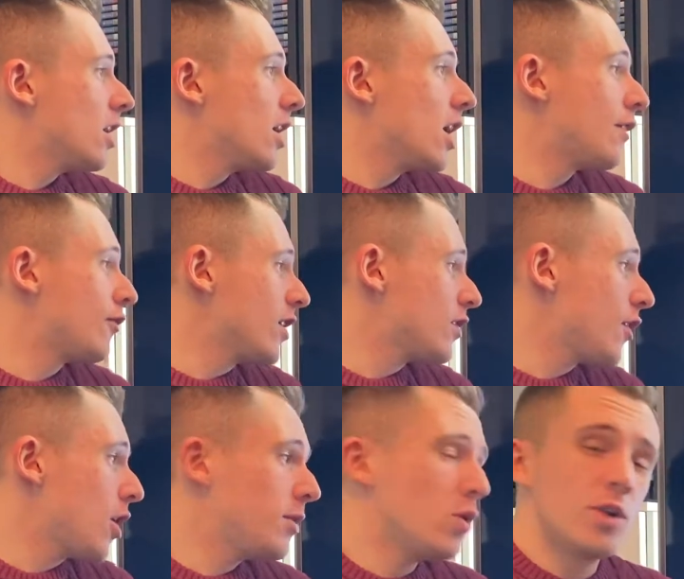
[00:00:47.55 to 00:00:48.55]
a fronted
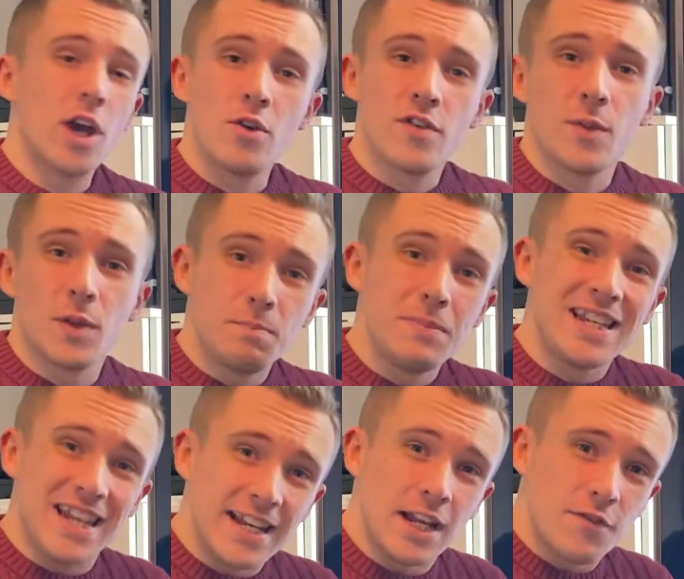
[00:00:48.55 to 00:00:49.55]
adverbial goes at the
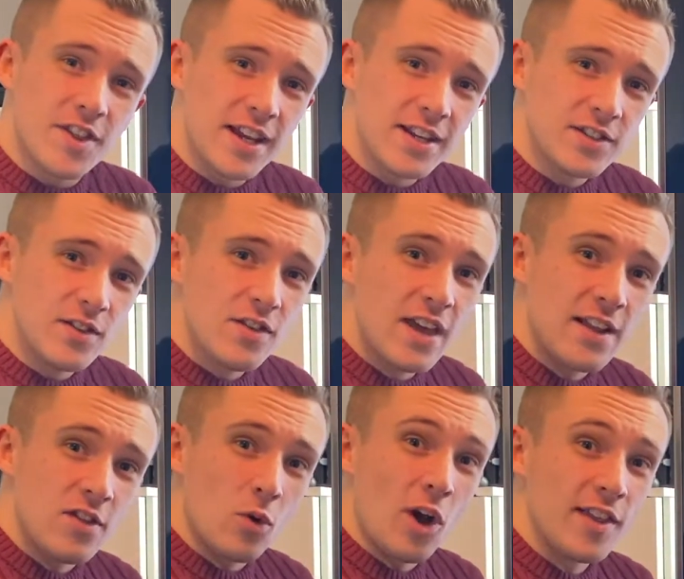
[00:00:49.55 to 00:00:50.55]
beginning of a sentence, hence
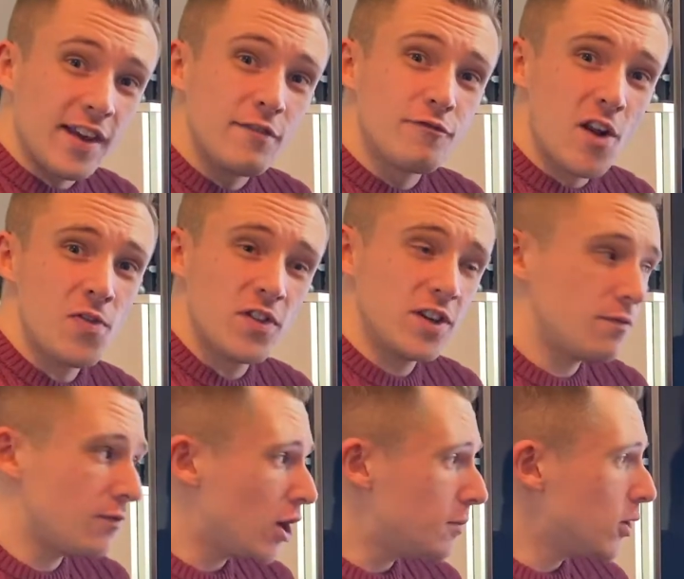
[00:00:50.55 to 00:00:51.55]
why it's a fronted
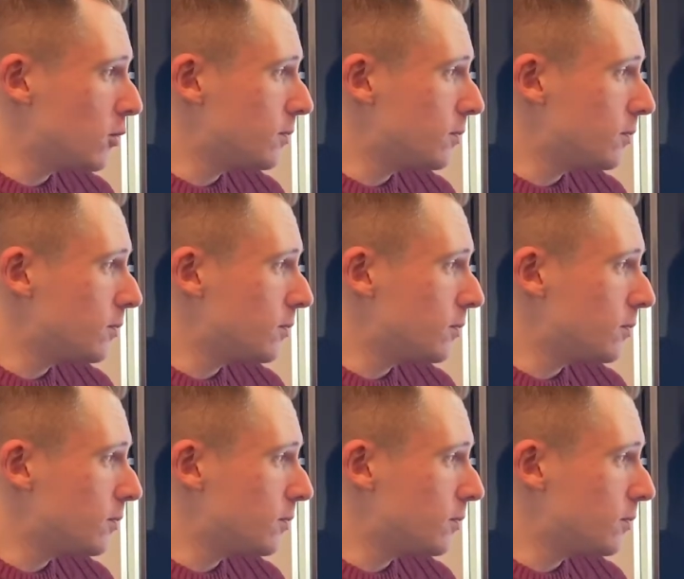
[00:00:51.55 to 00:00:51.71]
adverbial.